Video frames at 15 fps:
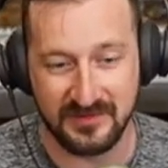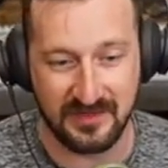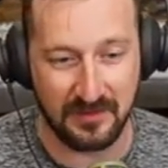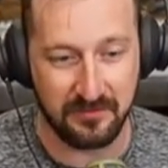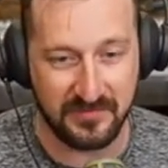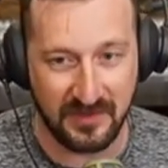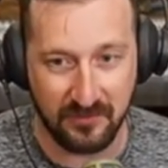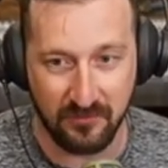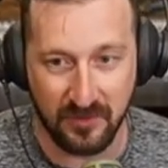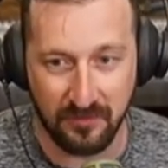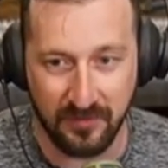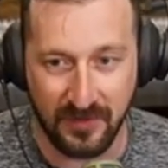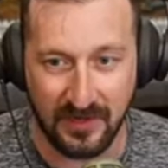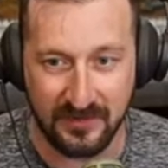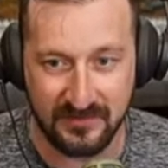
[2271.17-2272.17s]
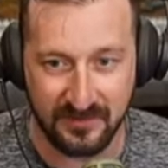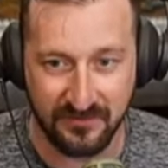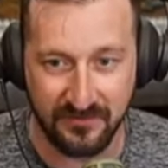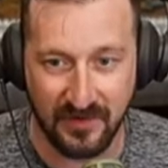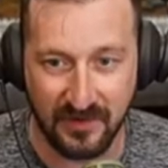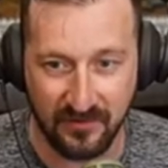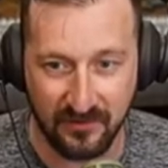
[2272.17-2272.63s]
same thing would apply to
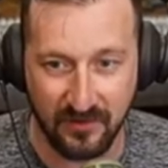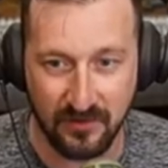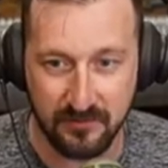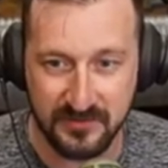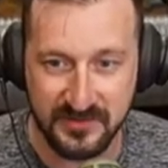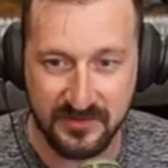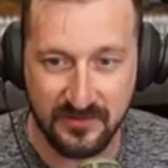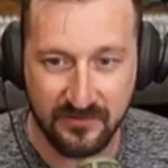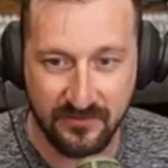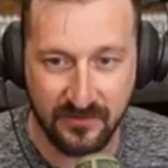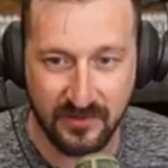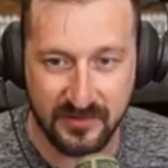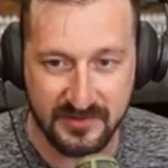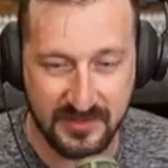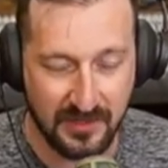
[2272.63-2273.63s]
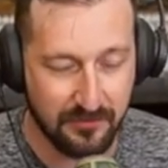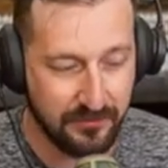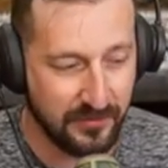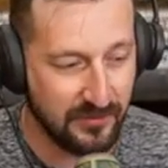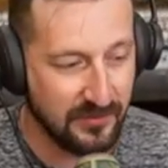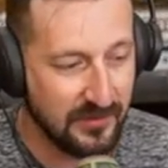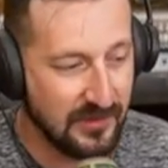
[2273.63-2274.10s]
firearms, for
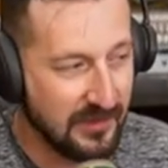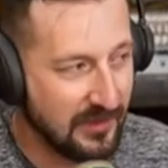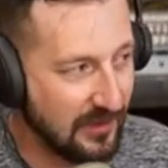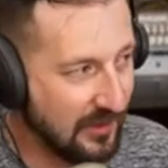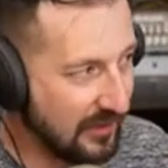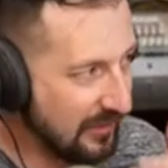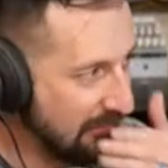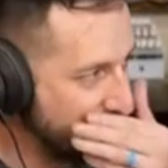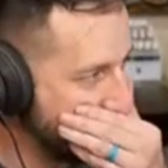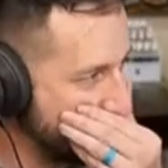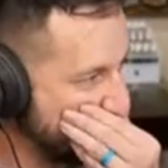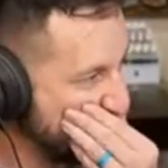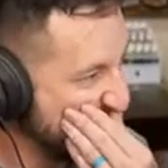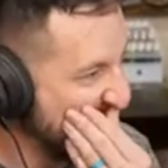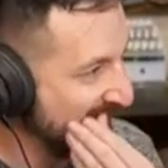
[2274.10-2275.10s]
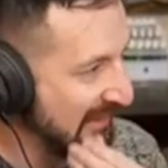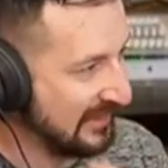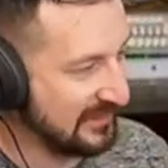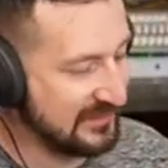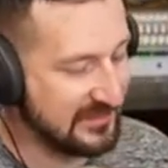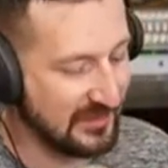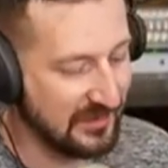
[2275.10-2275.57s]
example. Yes.
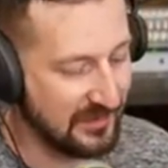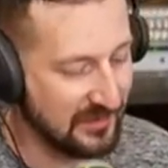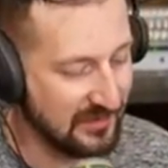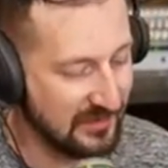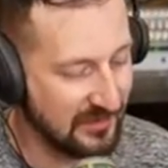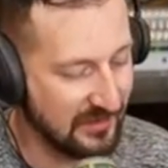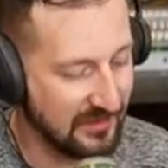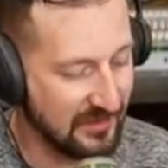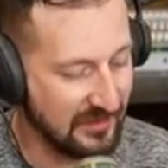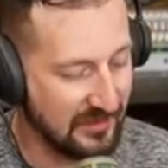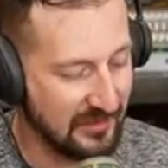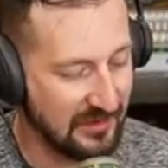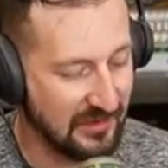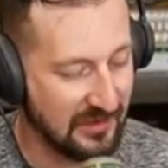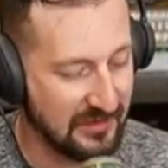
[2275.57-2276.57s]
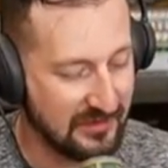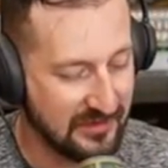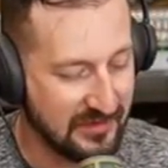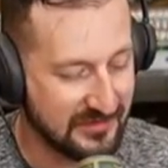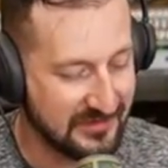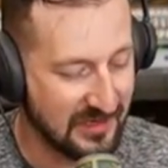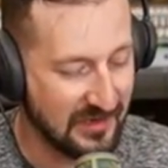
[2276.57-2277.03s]
And
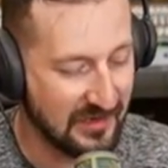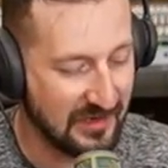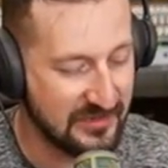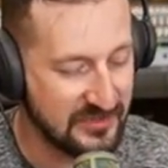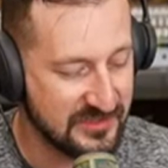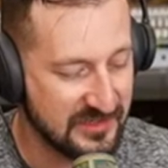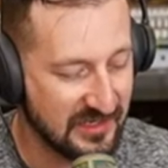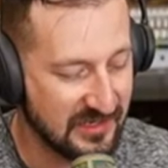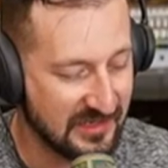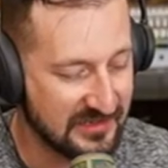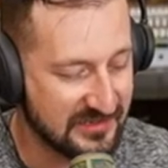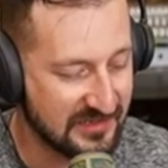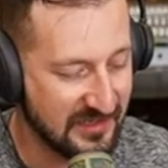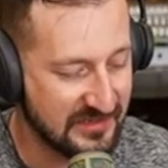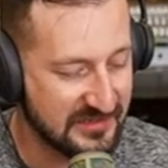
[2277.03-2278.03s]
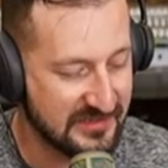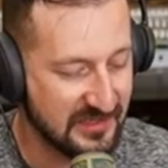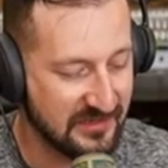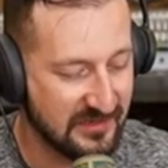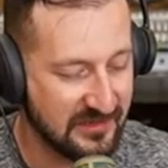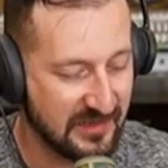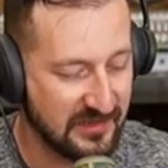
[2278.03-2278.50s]
because I just think it's
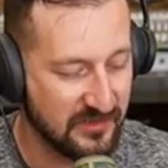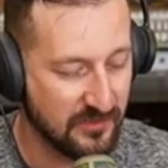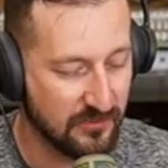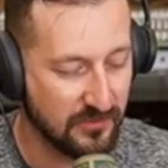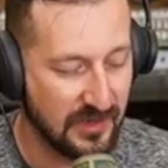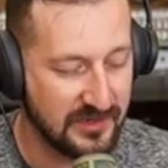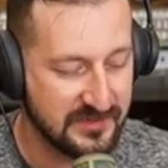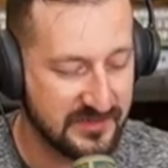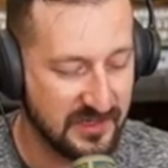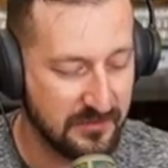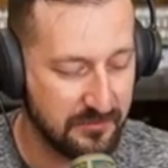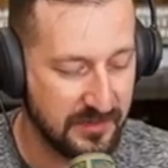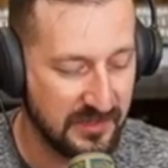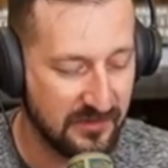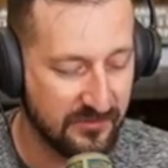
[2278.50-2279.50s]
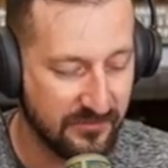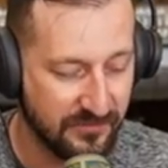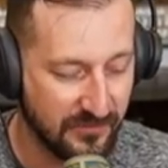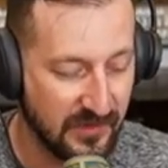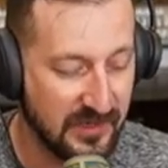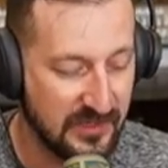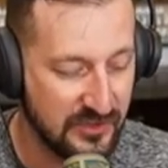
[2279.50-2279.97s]
silly that your rights can be
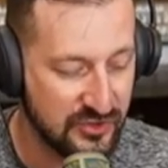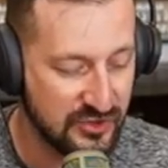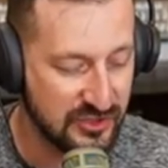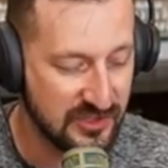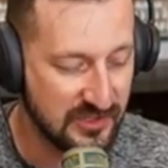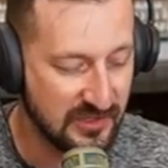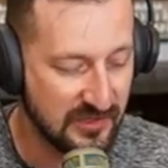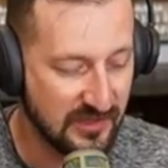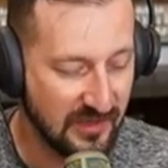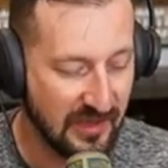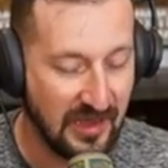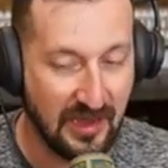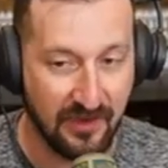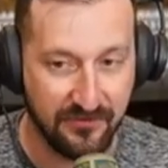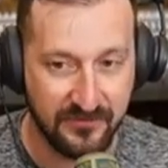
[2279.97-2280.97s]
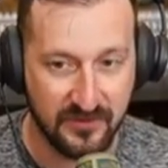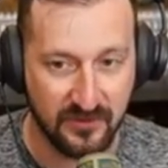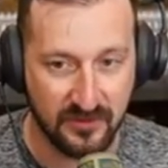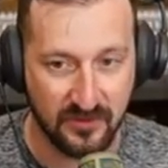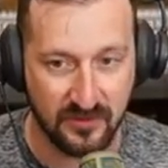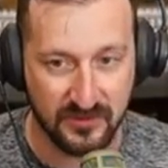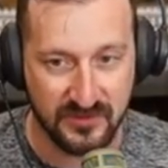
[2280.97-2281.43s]
infringed after
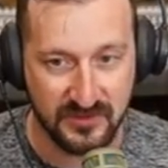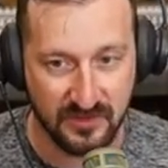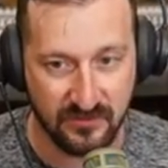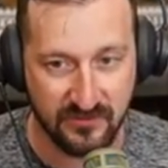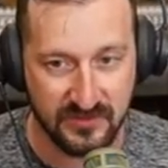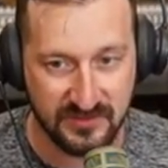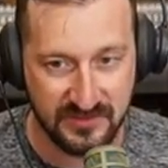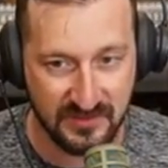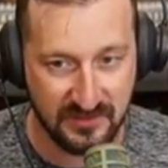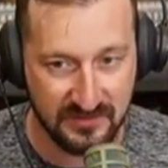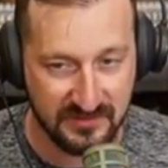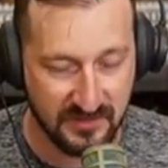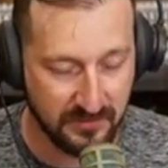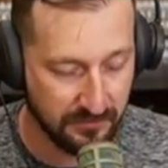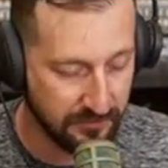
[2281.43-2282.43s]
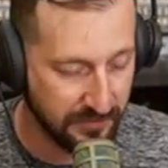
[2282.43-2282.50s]
your service is